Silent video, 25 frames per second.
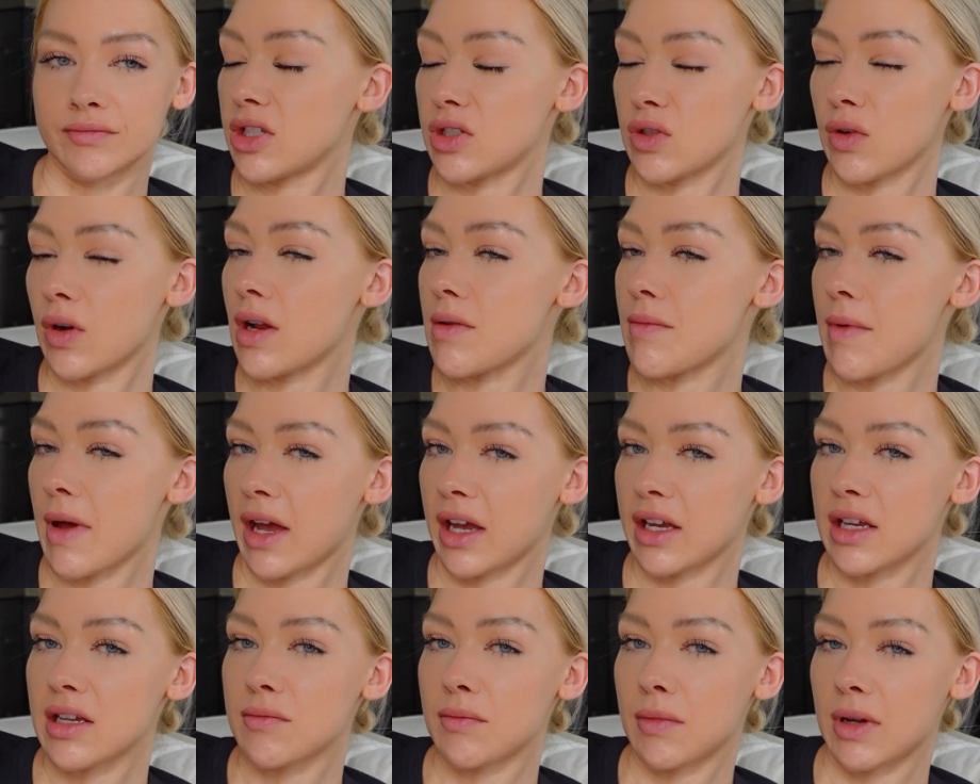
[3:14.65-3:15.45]
So what I
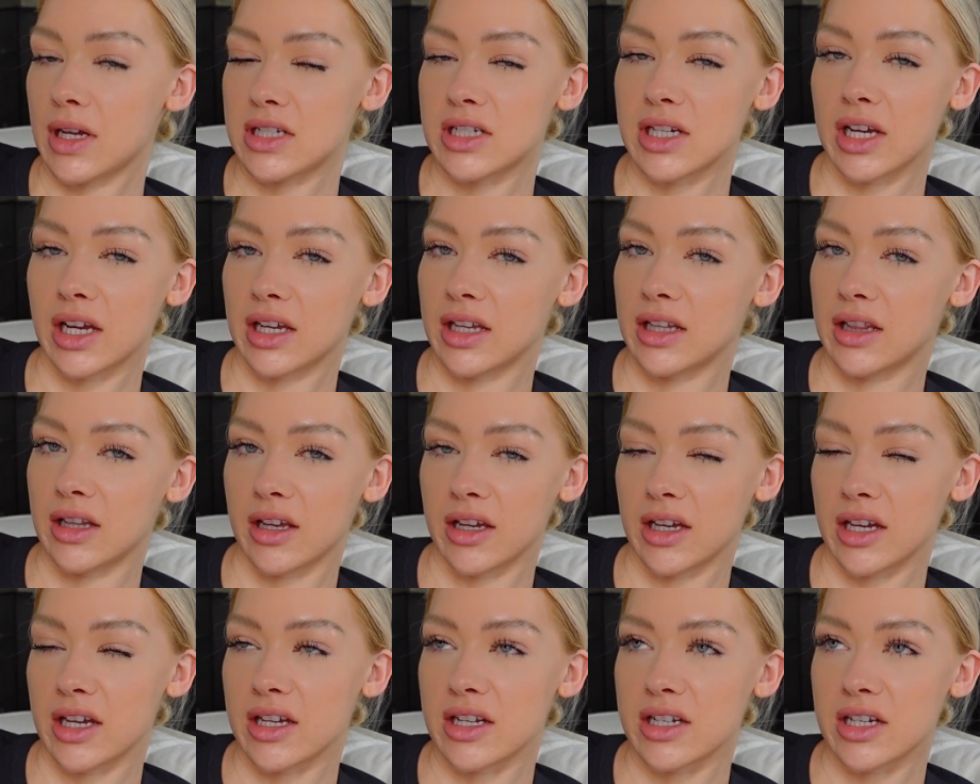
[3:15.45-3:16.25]
pack in my check-in
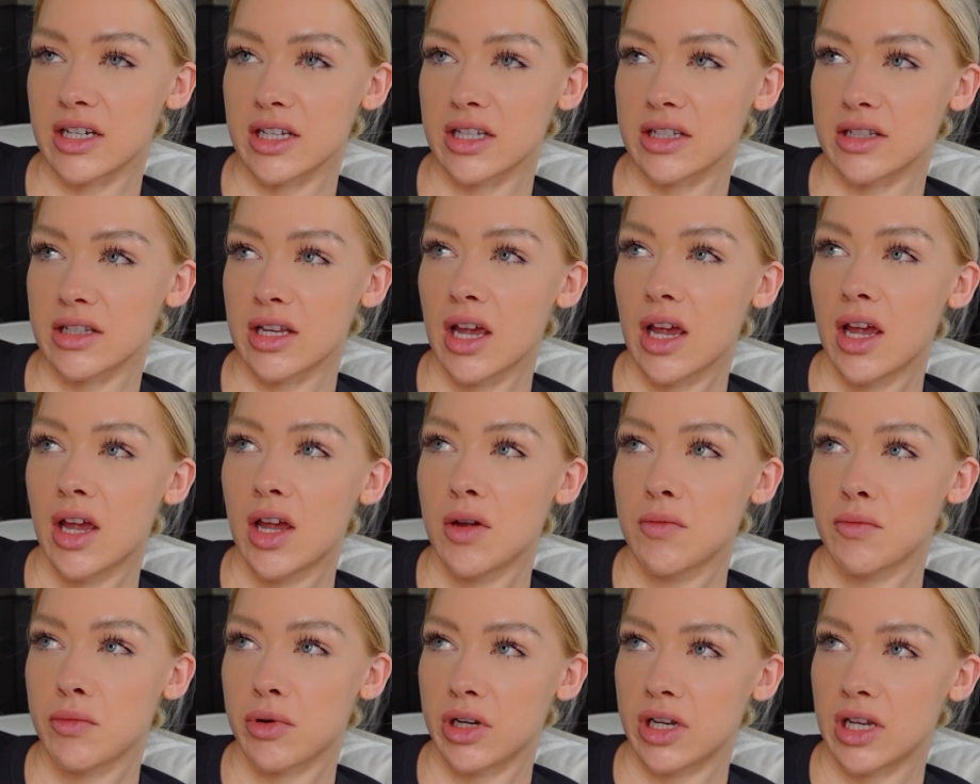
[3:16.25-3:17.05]
luggage is
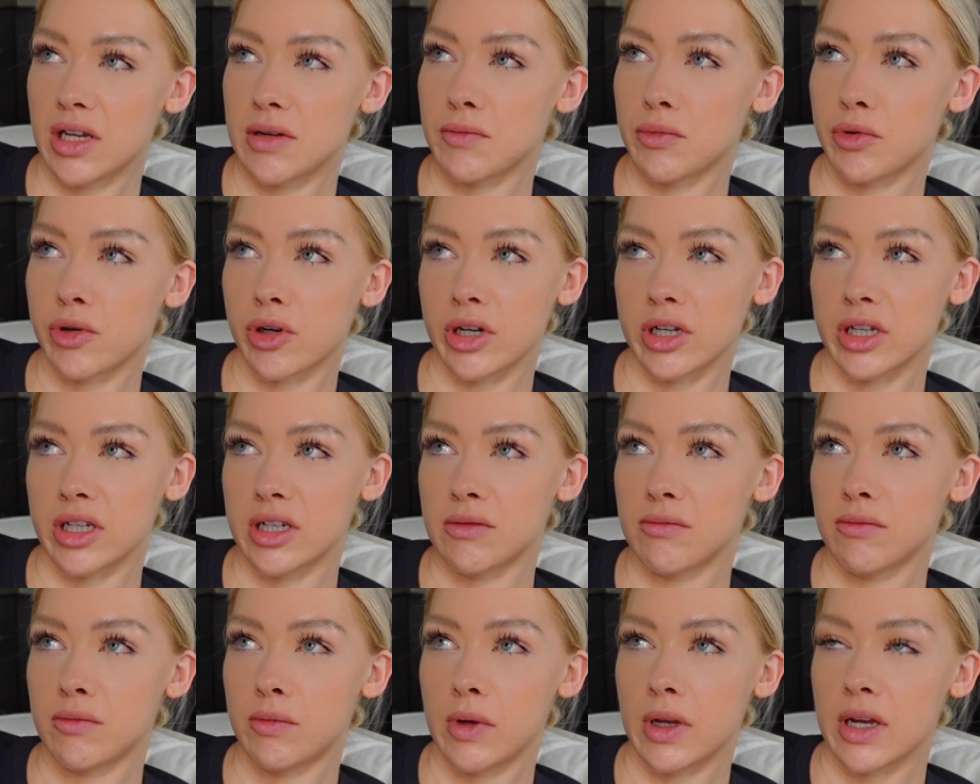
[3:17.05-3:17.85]
pretty
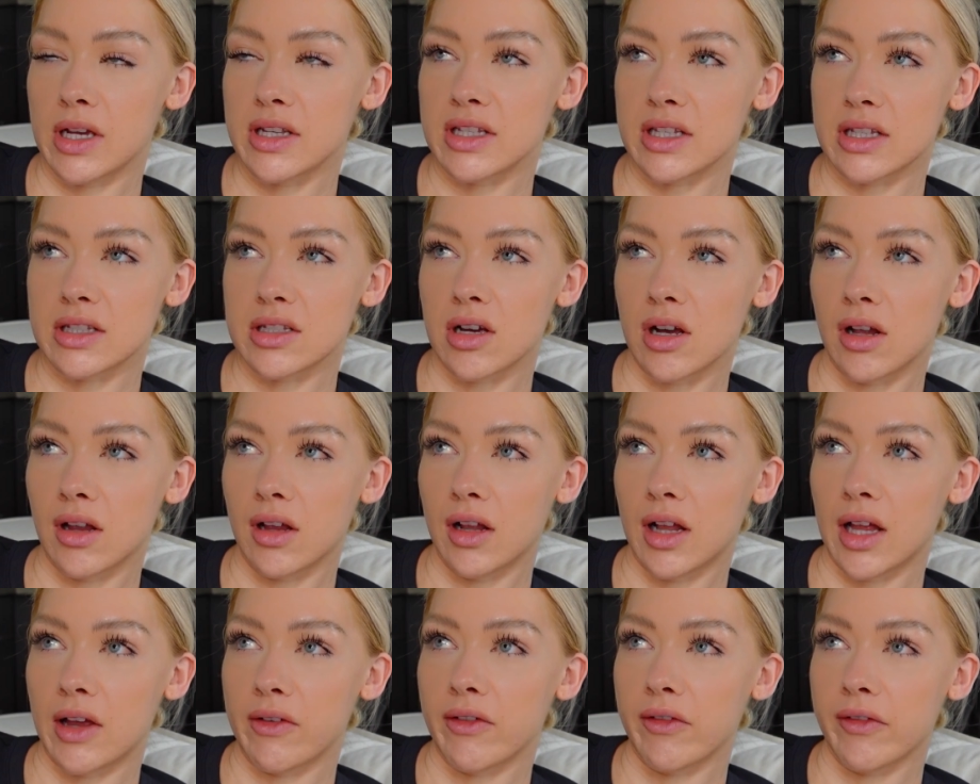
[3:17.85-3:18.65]
important because it's all
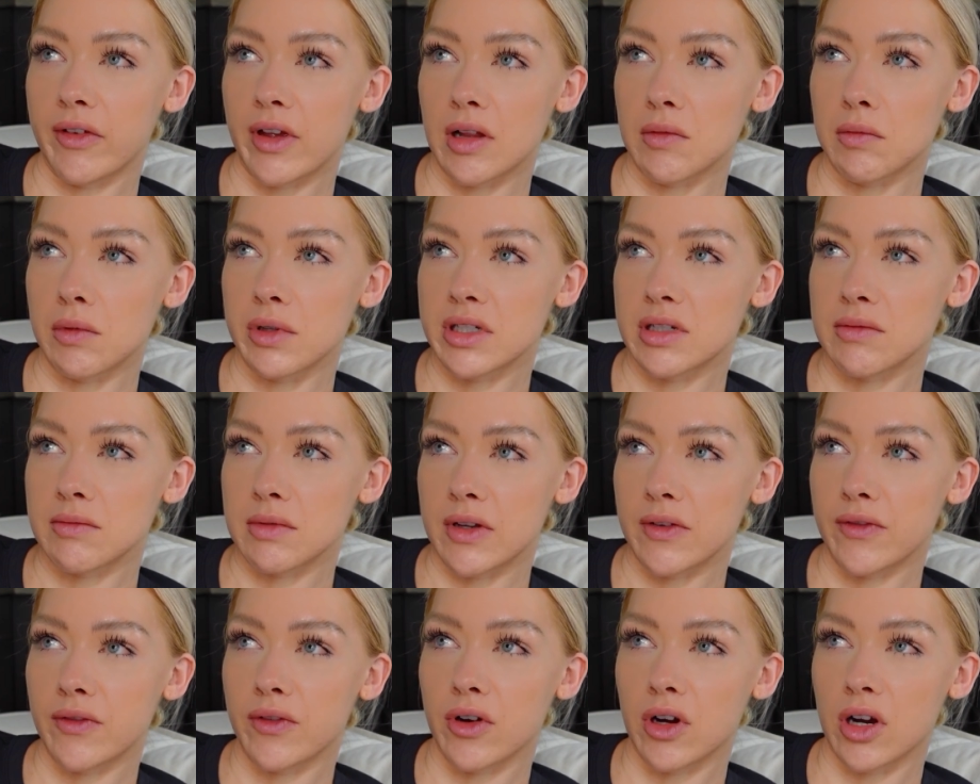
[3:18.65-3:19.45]
I'll have available to
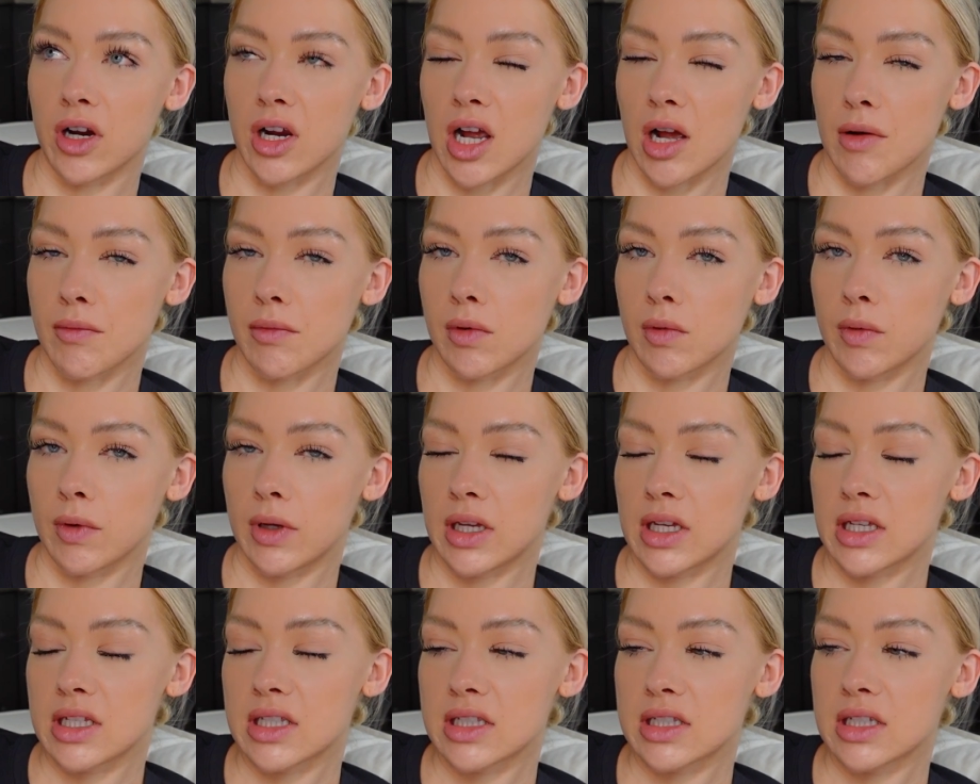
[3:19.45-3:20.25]
me for a couple
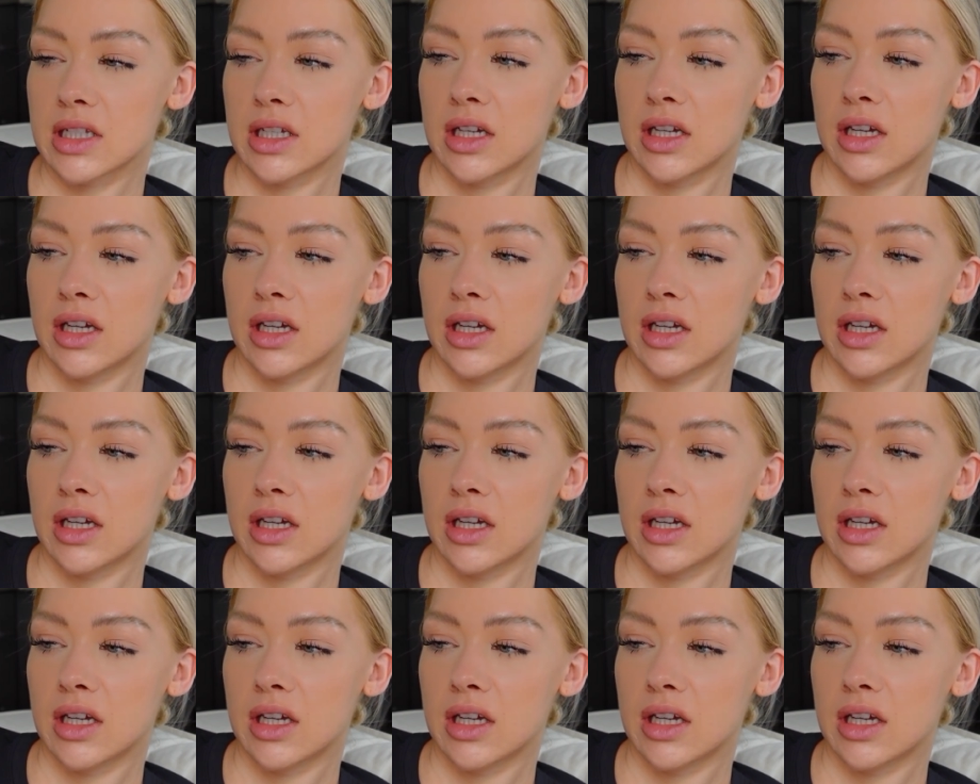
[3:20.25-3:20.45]
weeks,